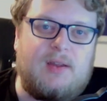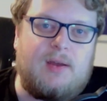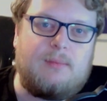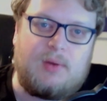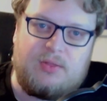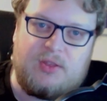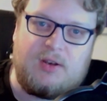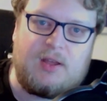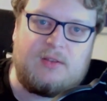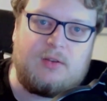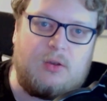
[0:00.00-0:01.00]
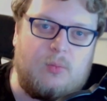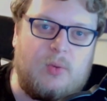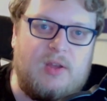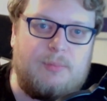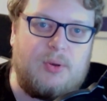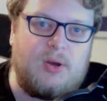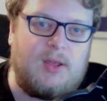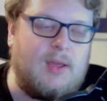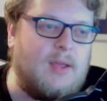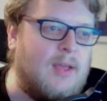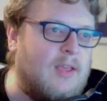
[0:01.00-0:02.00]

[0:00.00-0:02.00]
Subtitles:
at. I think that's a good way of putting it.